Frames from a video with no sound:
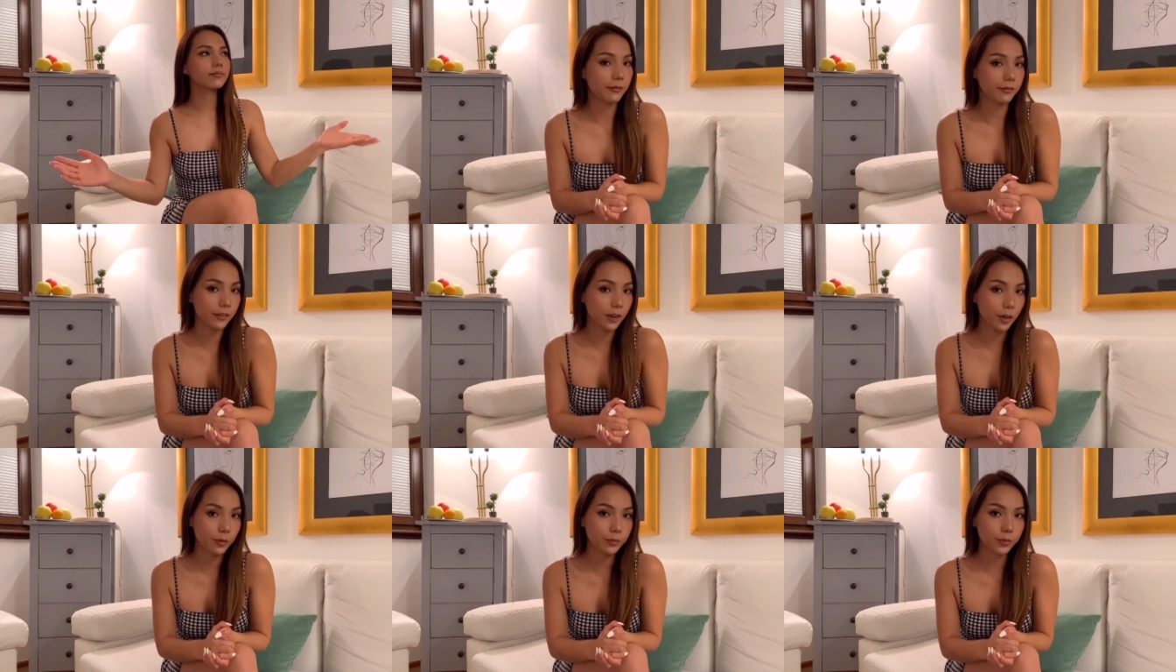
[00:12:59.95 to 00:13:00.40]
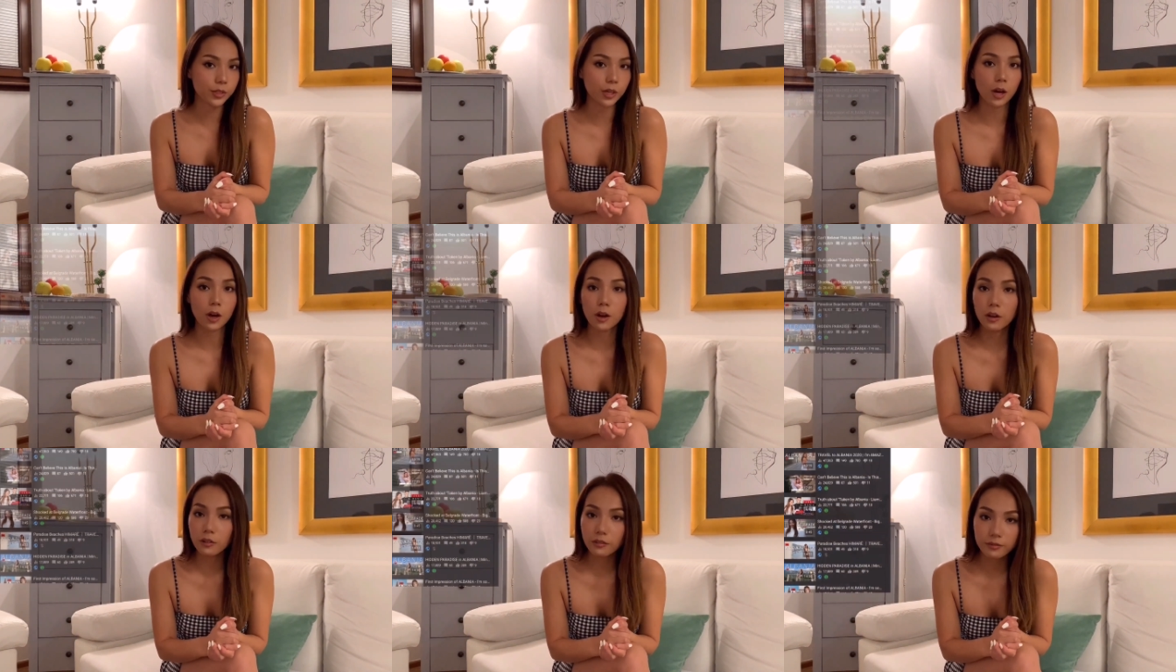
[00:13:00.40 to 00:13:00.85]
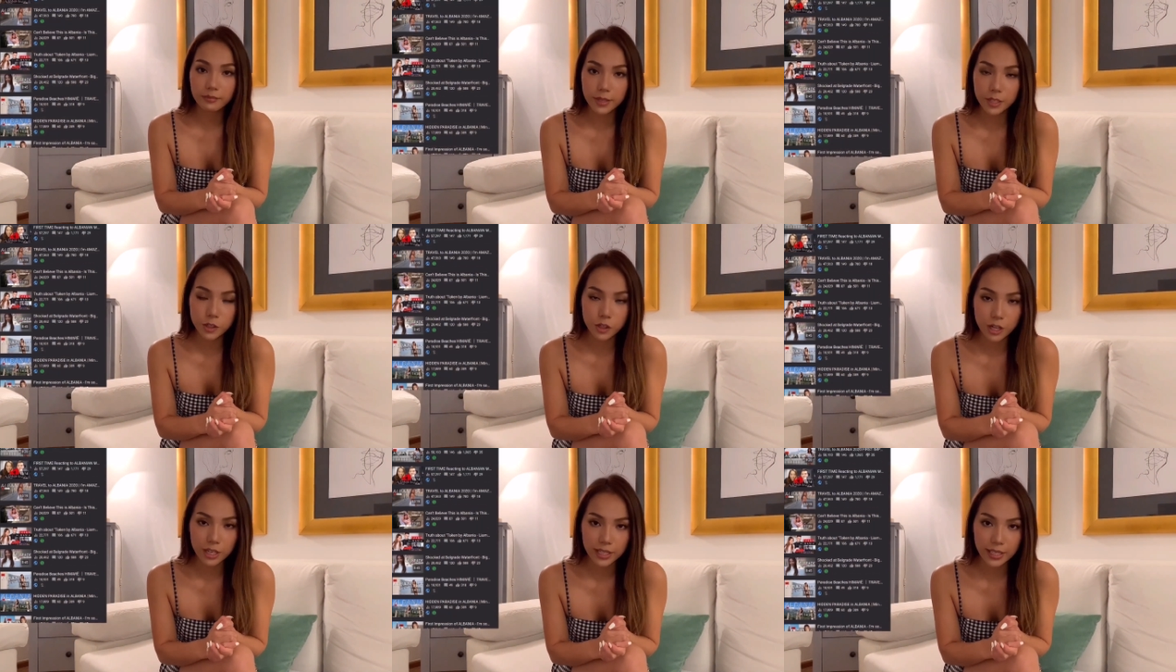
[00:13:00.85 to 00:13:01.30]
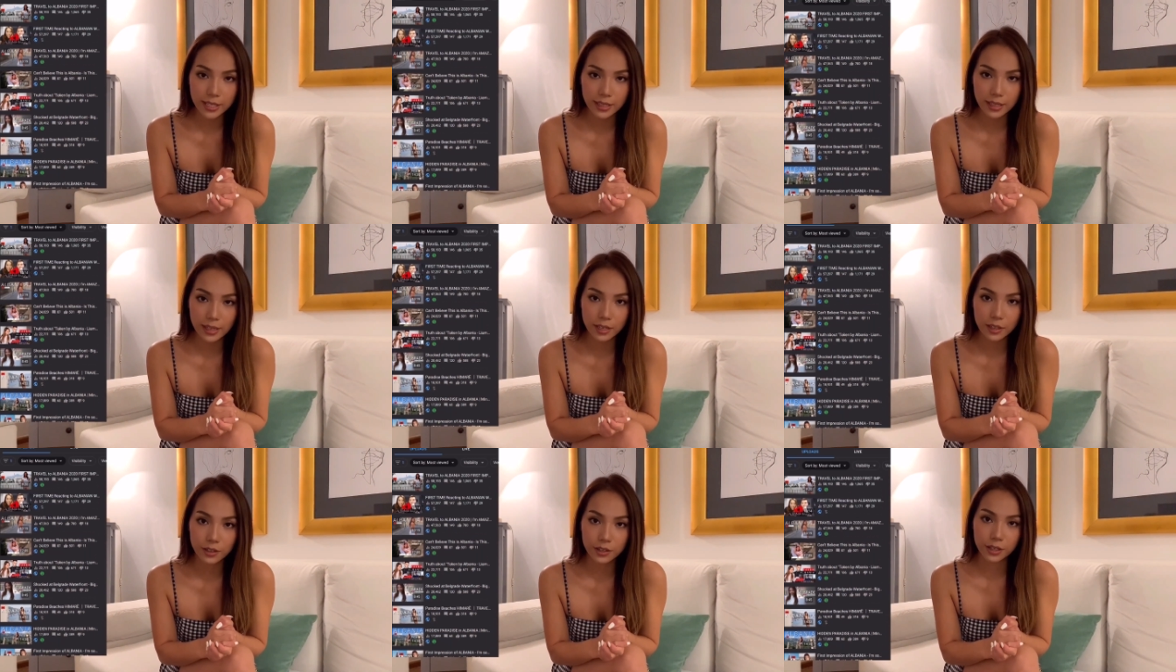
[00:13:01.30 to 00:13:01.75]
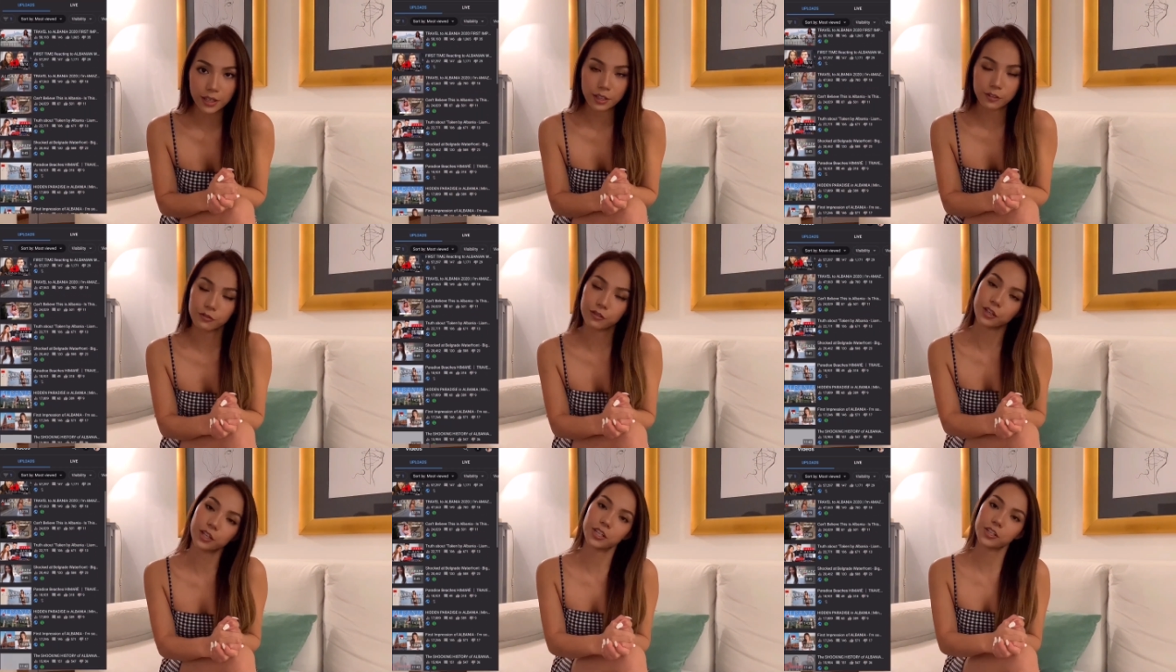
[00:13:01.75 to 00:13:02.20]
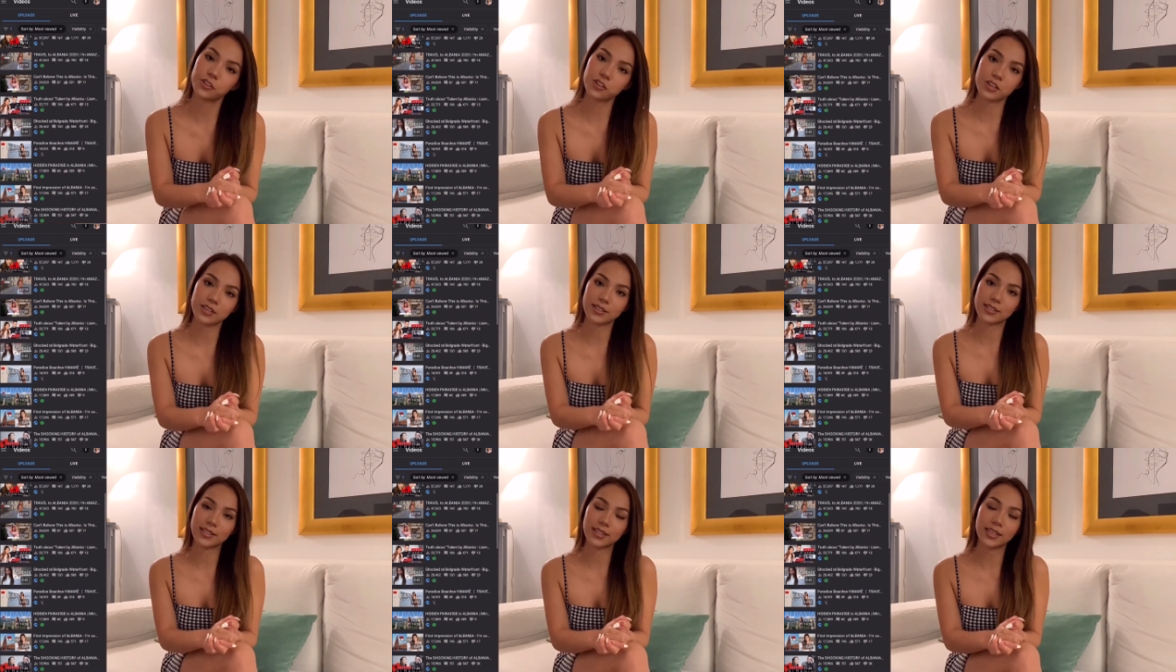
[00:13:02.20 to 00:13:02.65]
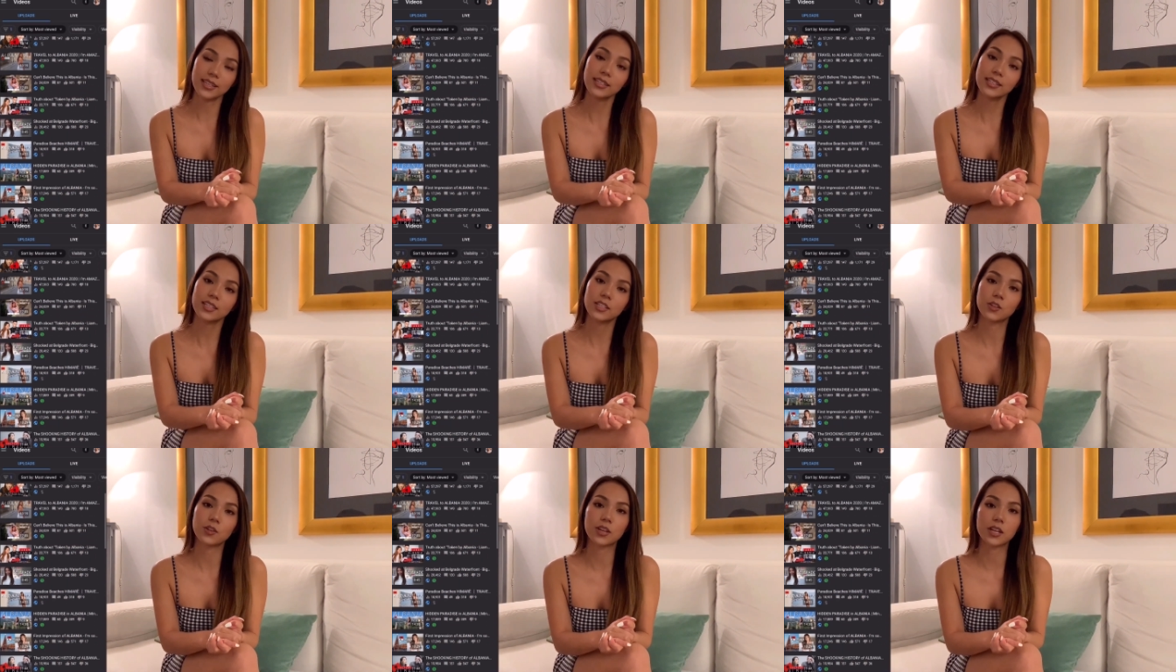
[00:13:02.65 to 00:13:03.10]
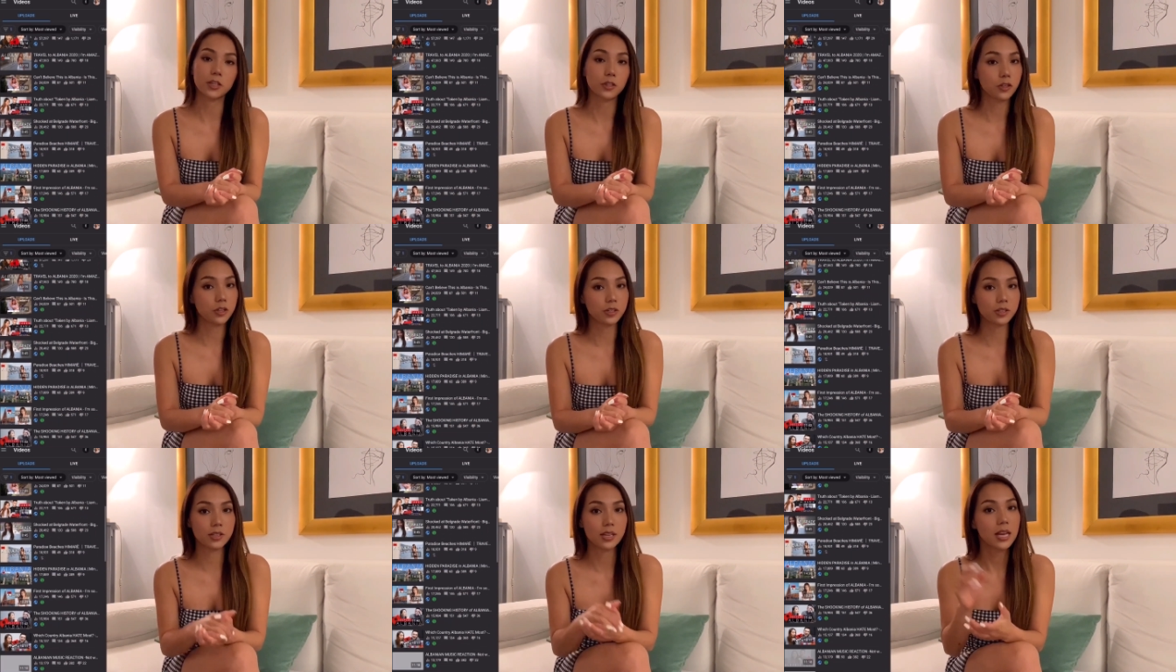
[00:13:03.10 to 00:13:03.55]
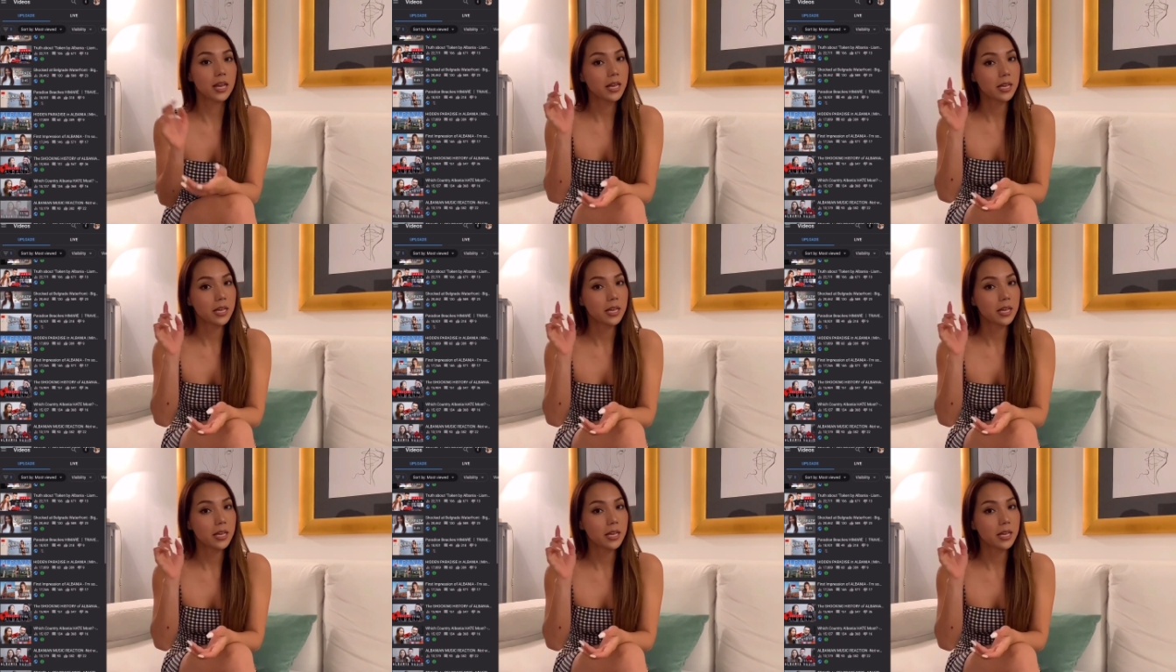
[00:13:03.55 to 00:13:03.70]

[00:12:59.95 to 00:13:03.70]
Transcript: Filmed all of my journey there. If you're interested, you can just